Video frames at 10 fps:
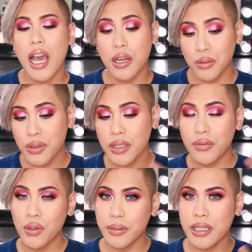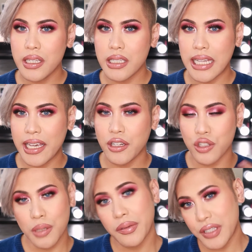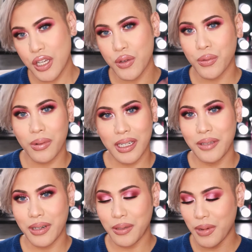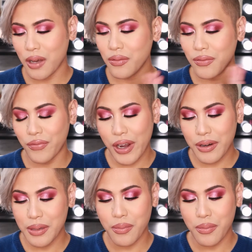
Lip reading: And also the formulas layered on top of each other really, really well. Very